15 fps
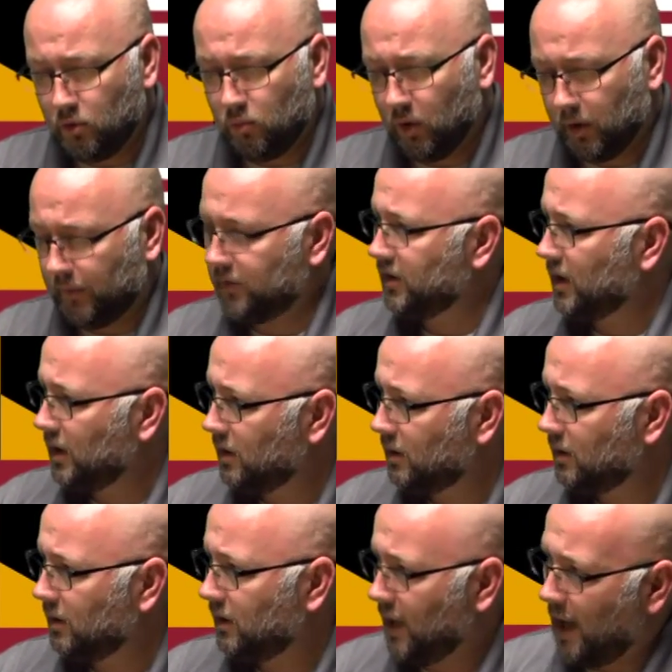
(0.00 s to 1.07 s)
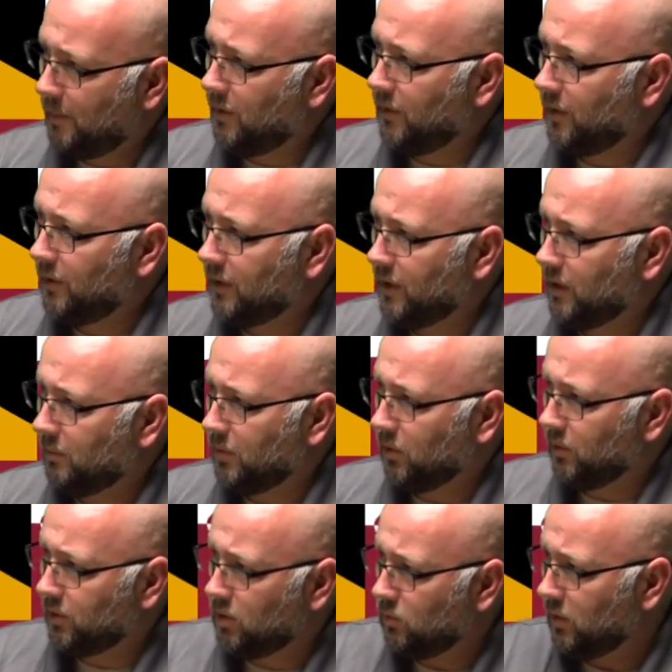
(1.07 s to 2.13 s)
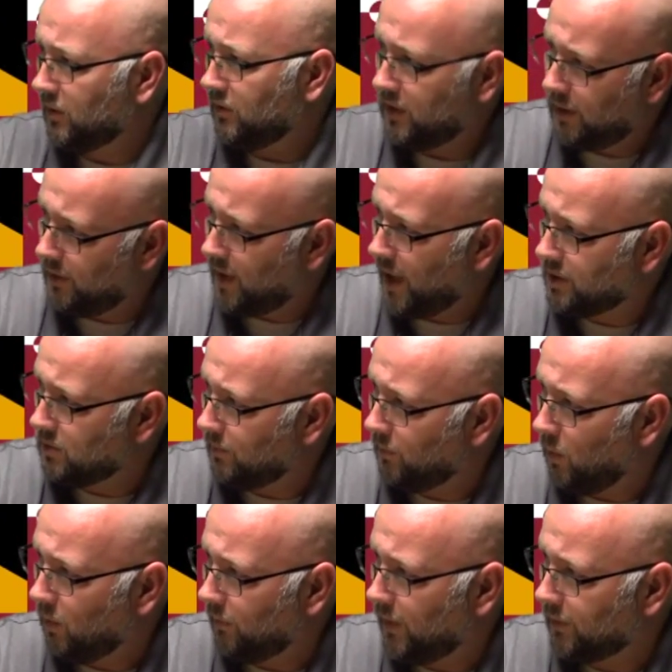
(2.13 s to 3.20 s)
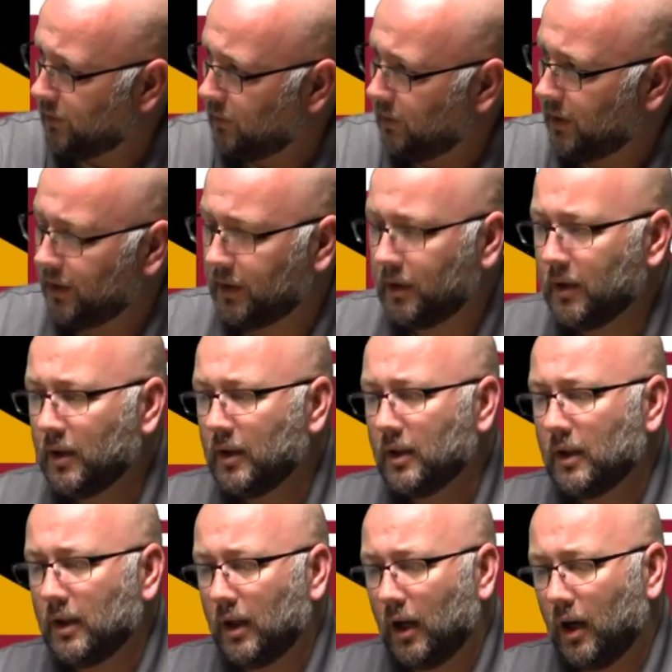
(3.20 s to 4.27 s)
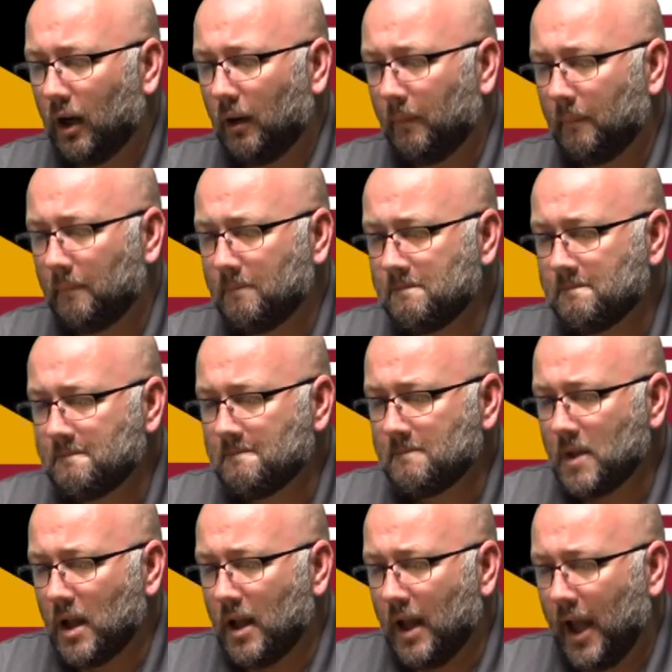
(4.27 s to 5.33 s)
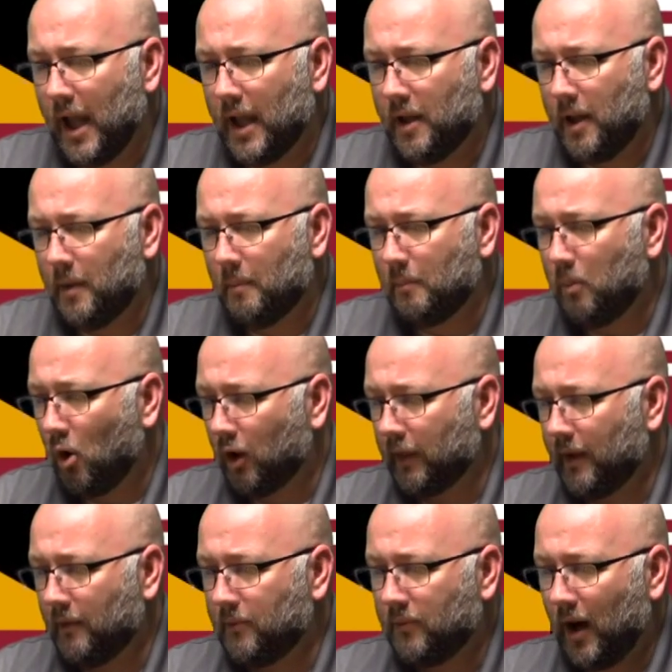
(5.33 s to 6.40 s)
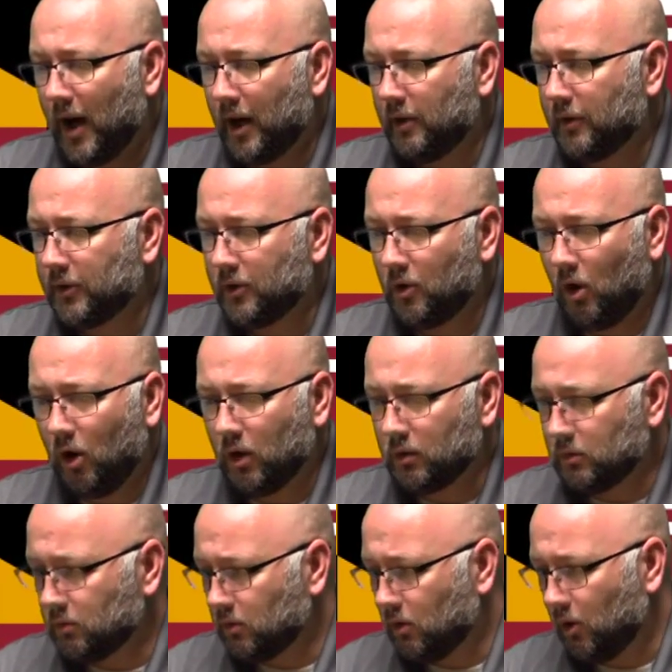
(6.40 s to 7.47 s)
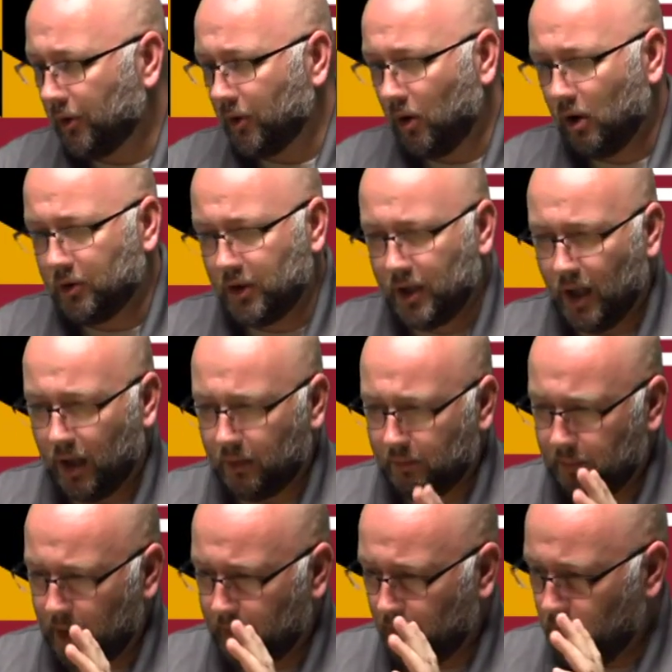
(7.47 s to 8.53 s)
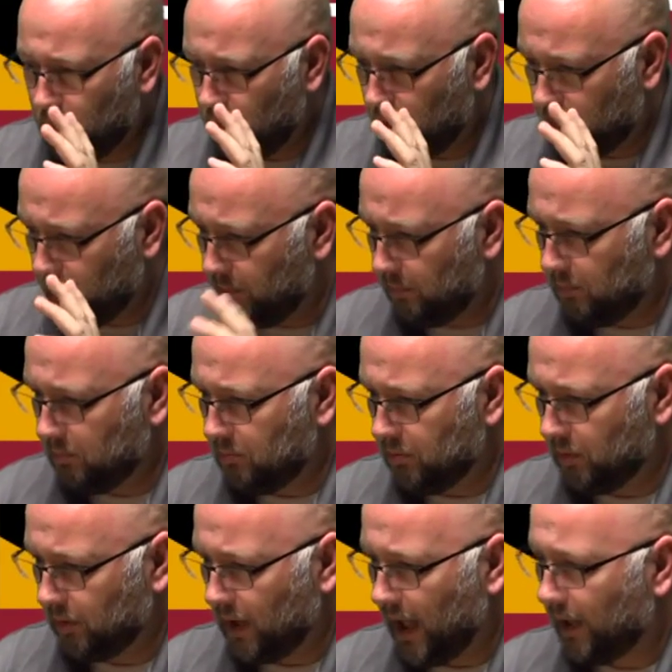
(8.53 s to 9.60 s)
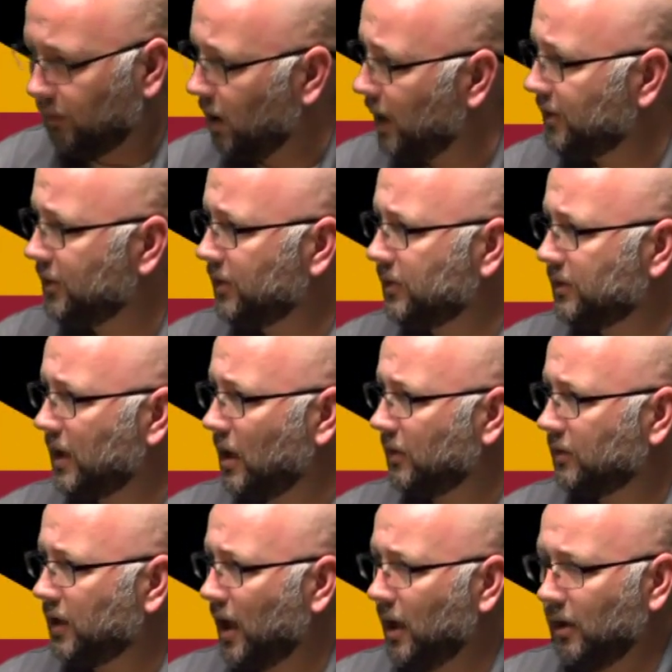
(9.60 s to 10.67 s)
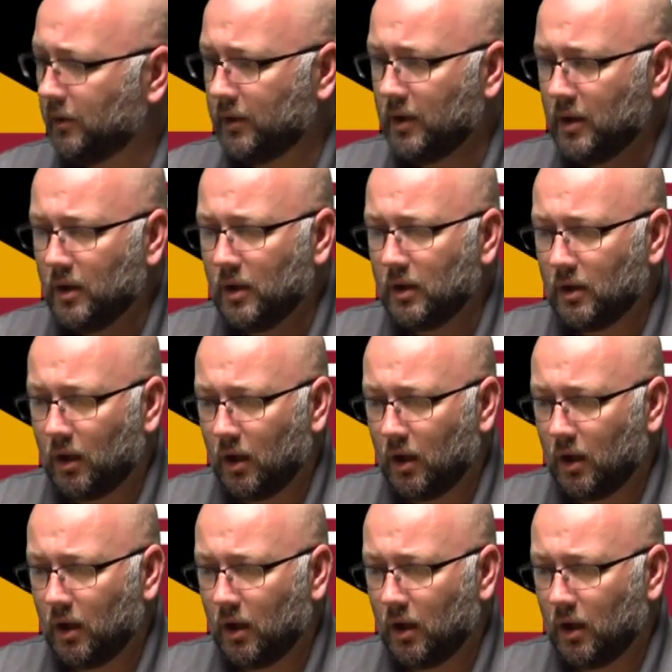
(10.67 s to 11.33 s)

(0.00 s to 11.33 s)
you wouldn't have seen the amphitheater get built. You wouldn't see the National Folk Festival here. And part of that fire is caught on. You got people who want to build high-rises downtown,